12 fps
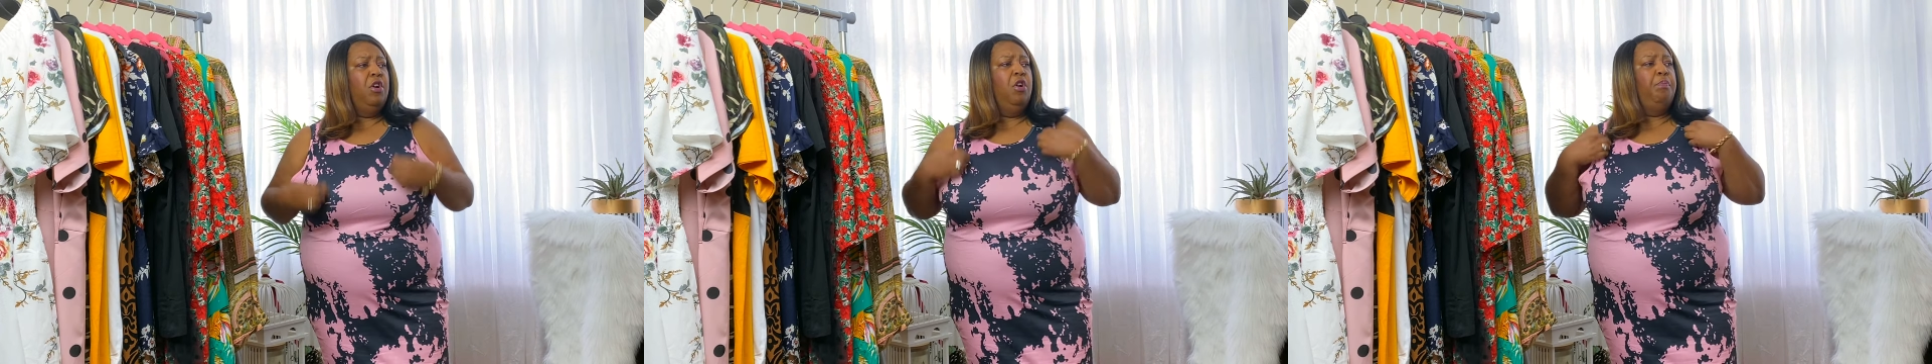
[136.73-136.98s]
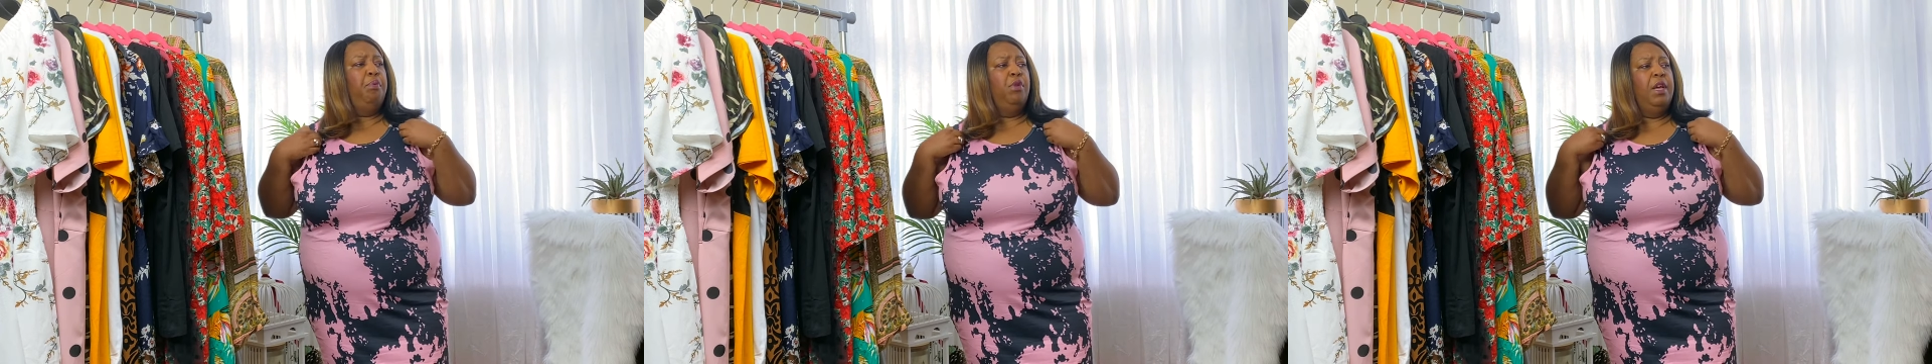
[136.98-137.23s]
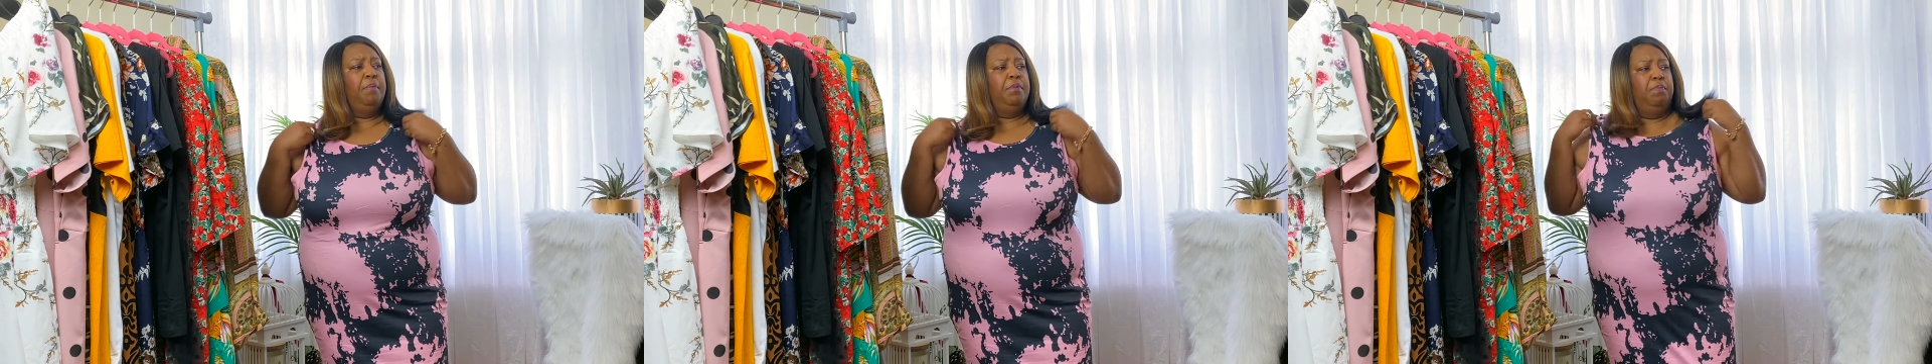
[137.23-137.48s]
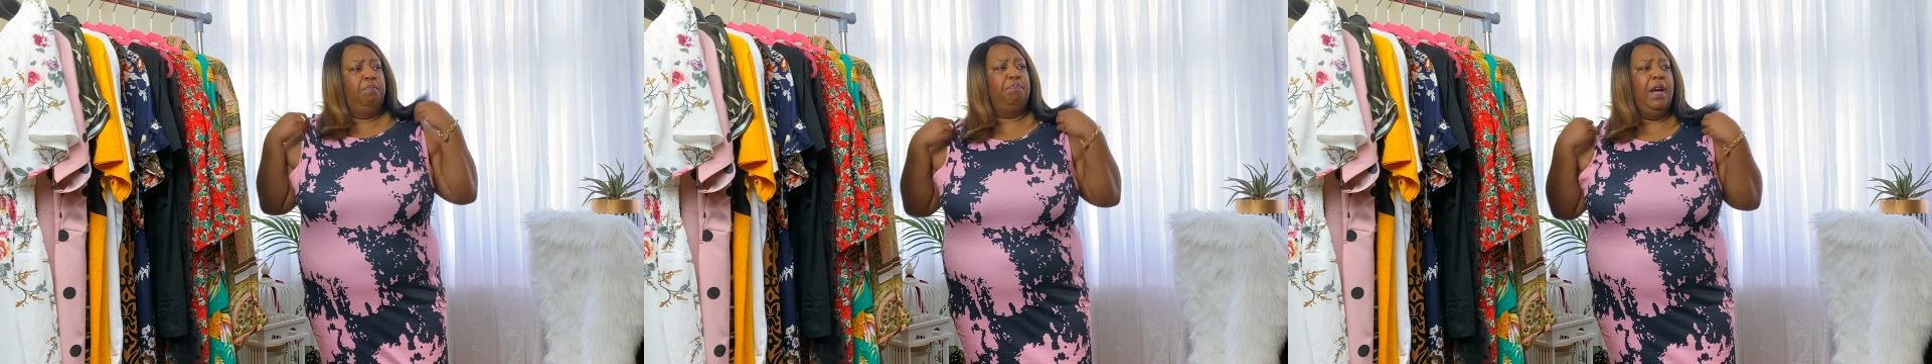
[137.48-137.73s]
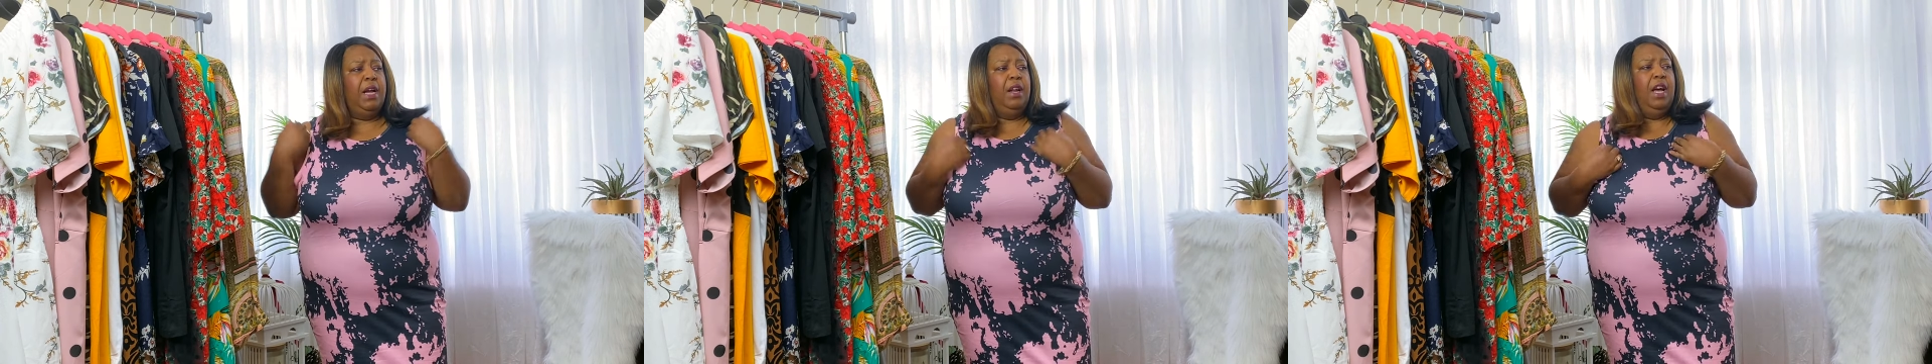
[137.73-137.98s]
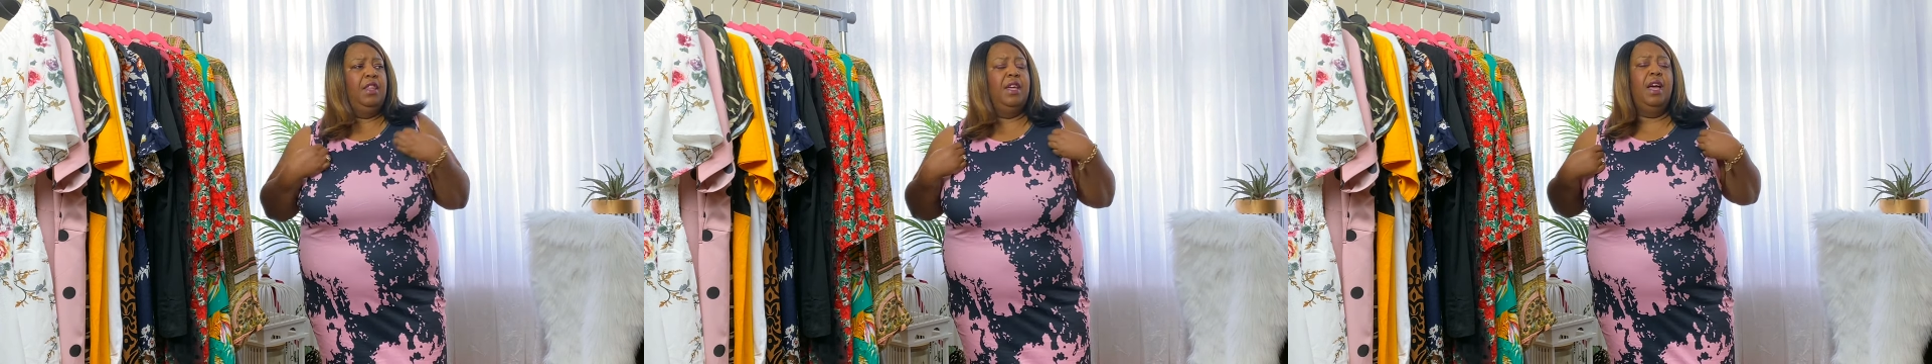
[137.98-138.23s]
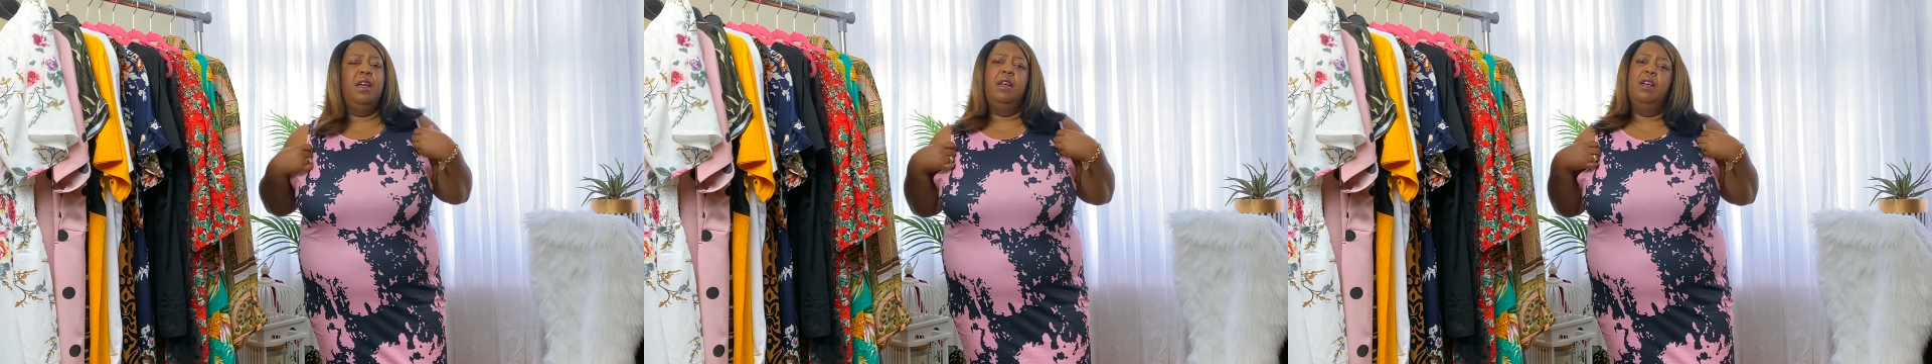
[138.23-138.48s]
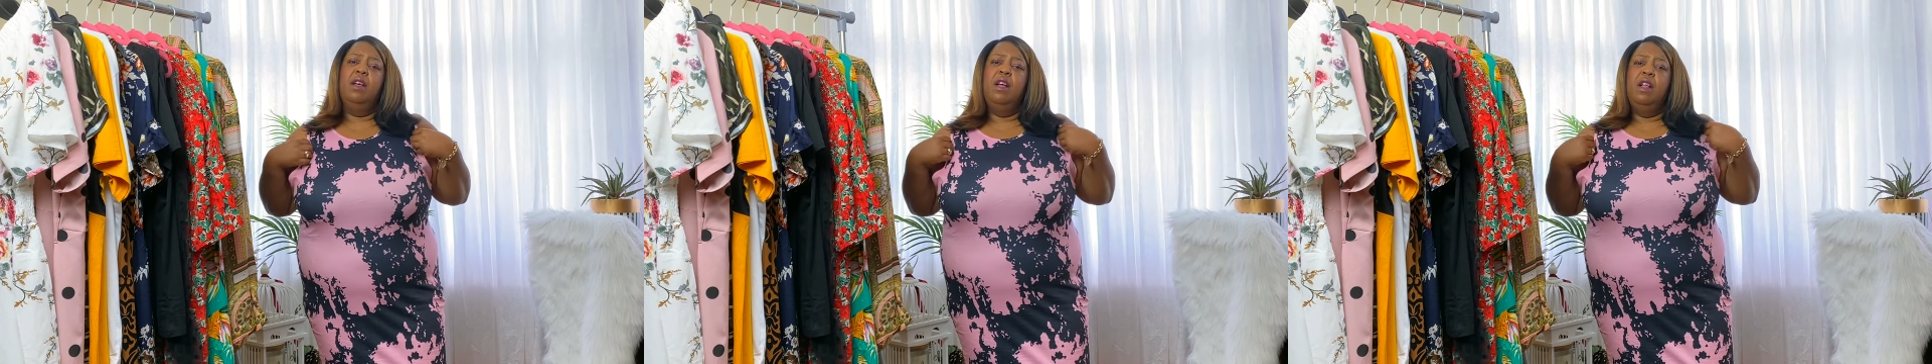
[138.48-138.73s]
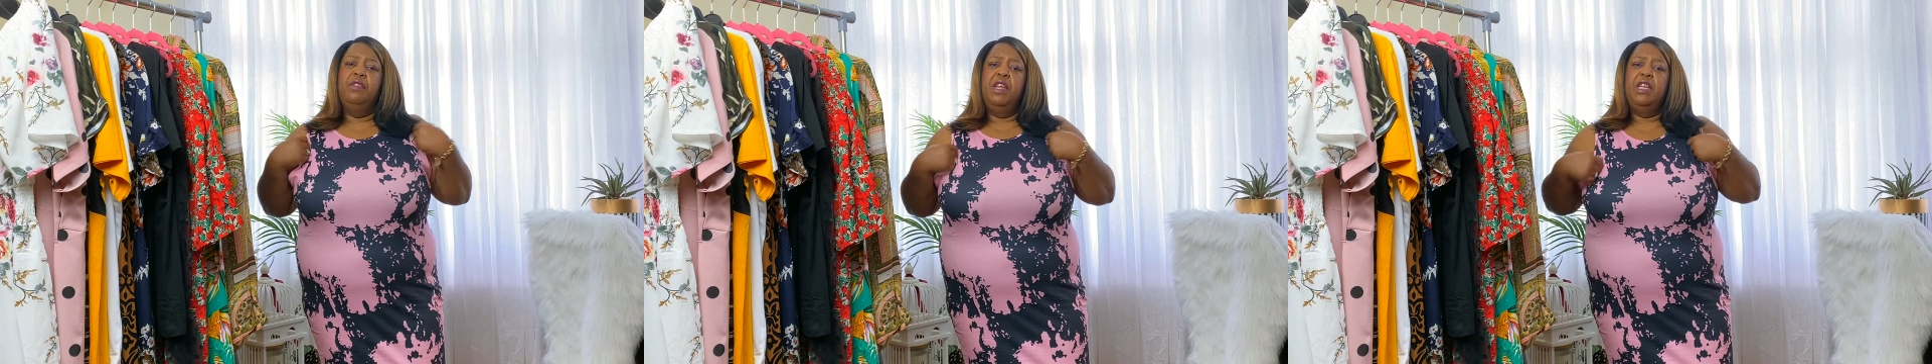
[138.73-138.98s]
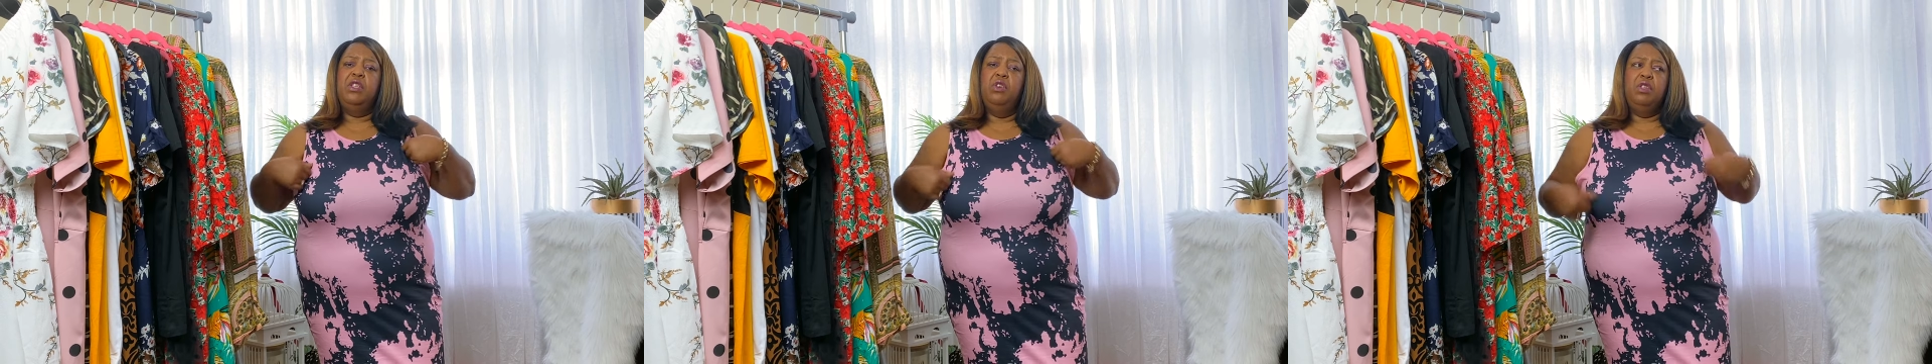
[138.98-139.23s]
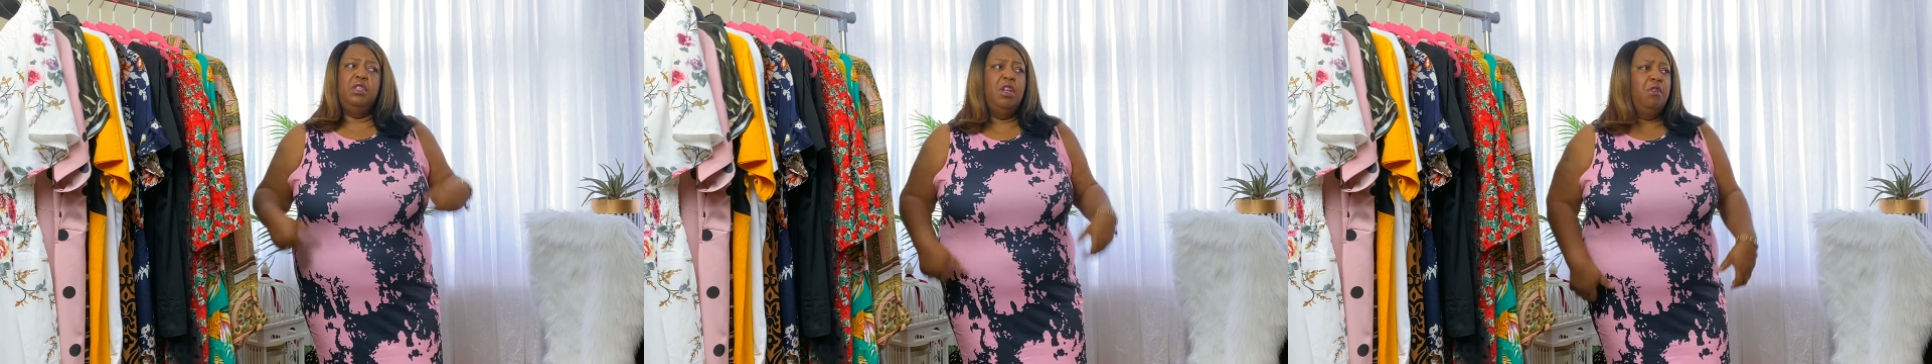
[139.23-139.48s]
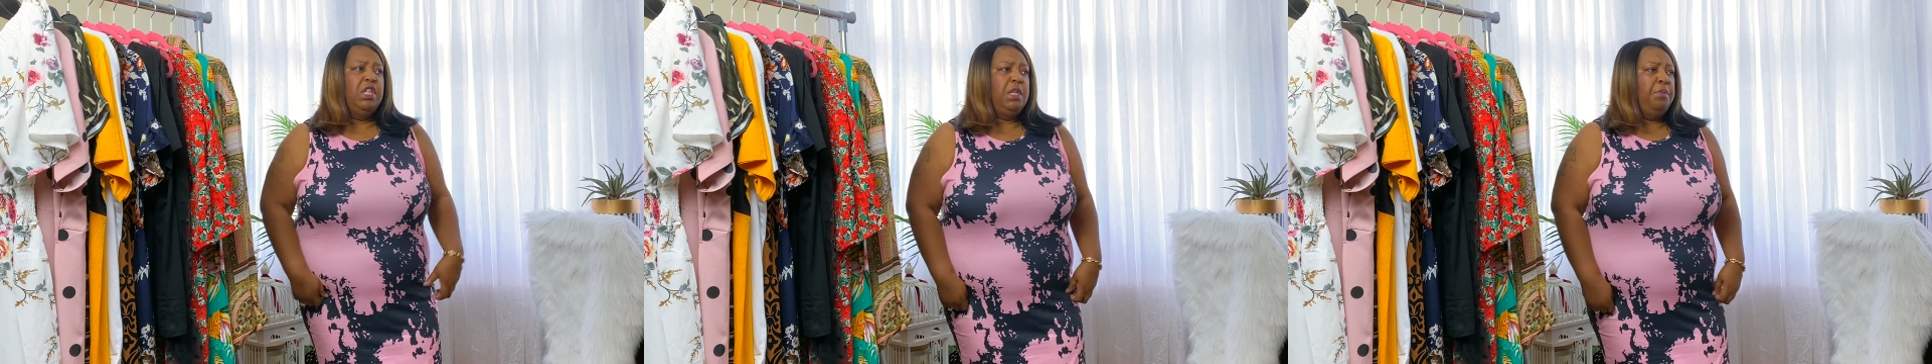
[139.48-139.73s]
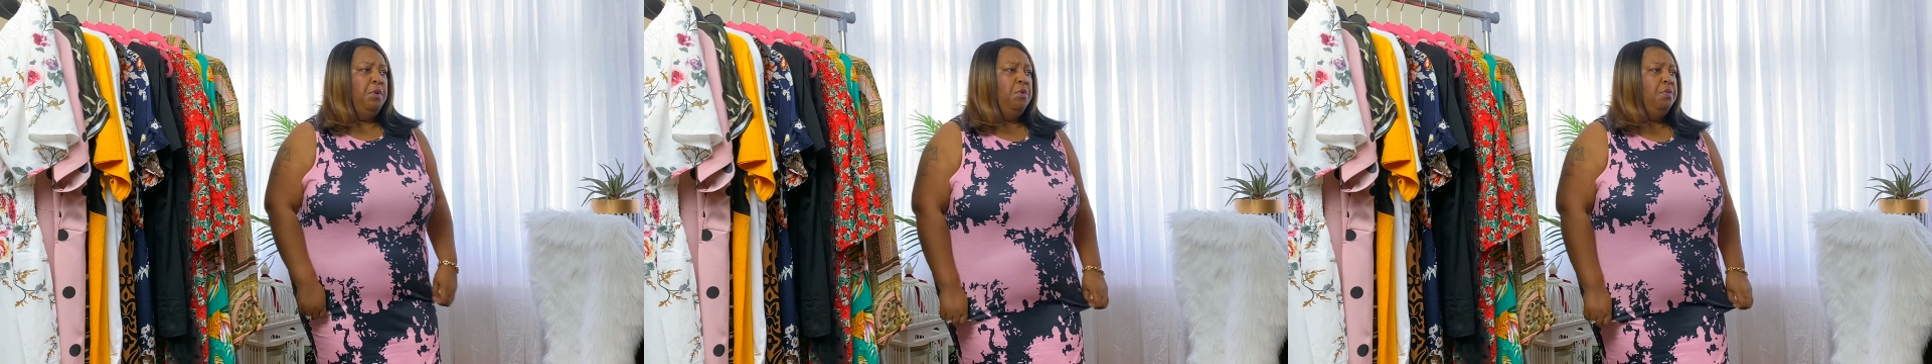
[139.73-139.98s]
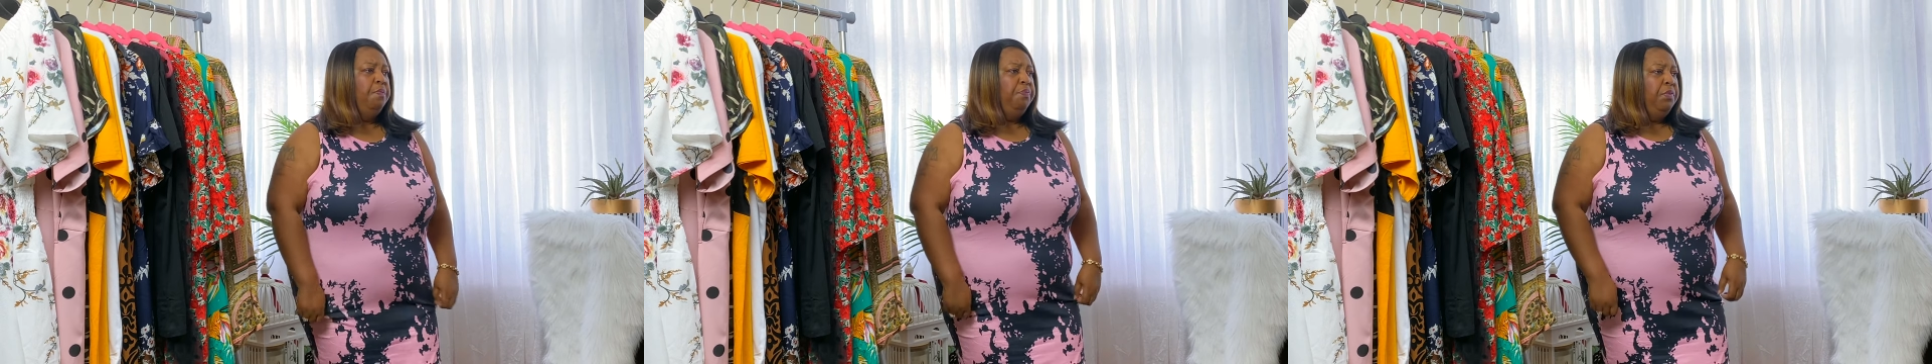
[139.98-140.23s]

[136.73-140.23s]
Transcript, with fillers: or pull it back like that, then it's not noticeable.